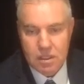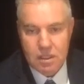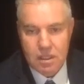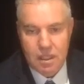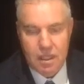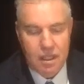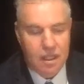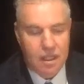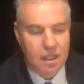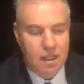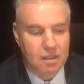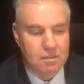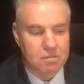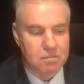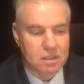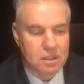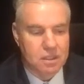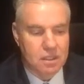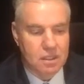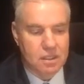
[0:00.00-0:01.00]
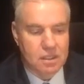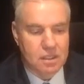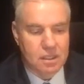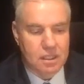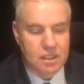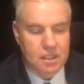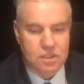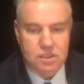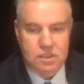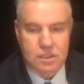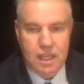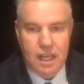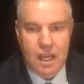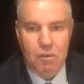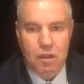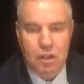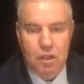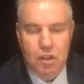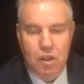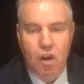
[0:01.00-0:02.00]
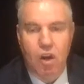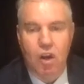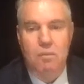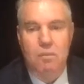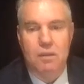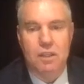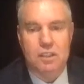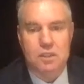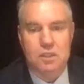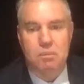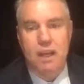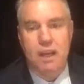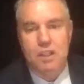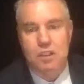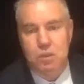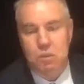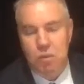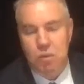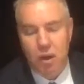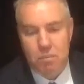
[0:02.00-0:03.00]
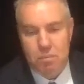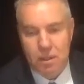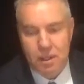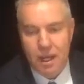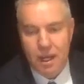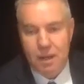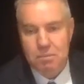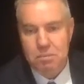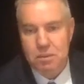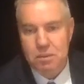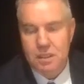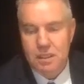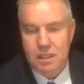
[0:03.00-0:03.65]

Our economy is about to open up.